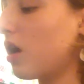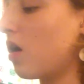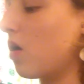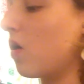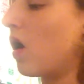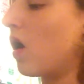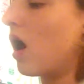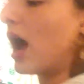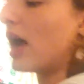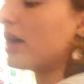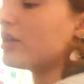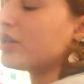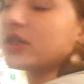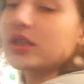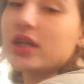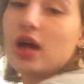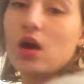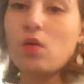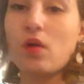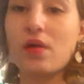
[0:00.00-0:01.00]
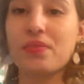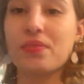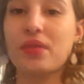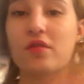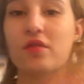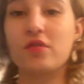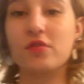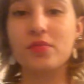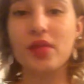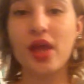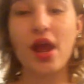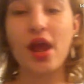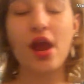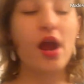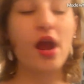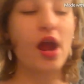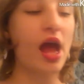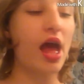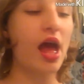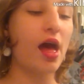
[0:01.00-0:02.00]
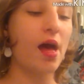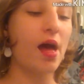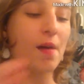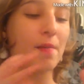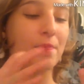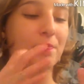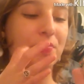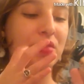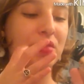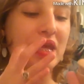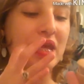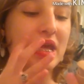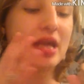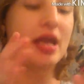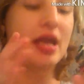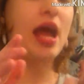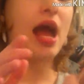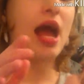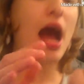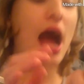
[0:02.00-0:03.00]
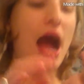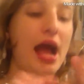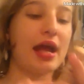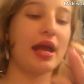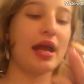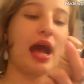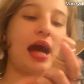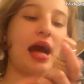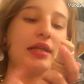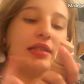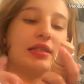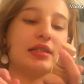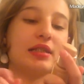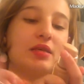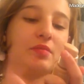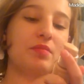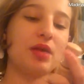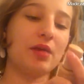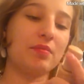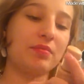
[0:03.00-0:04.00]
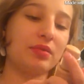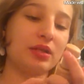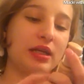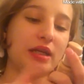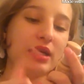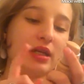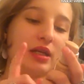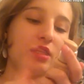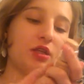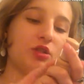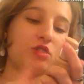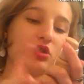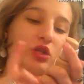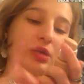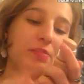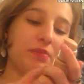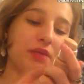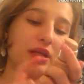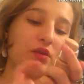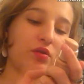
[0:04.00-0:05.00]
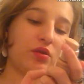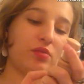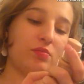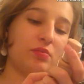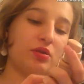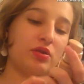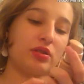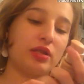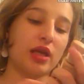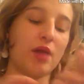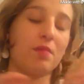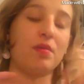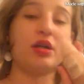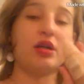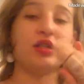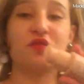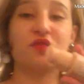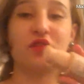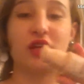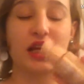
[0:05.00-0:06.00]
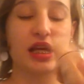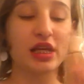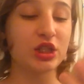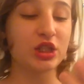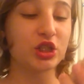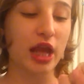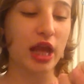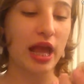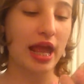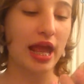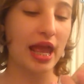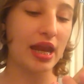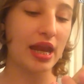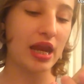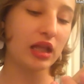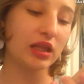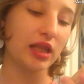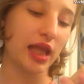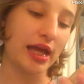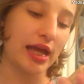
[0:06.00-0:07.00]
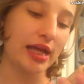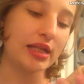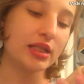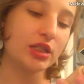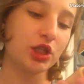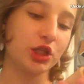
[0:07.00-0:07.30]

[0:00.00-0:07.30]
I just got one thing from there. and um, I got the Maybelline Dream Liquid Mousse Airbrush Finish in Light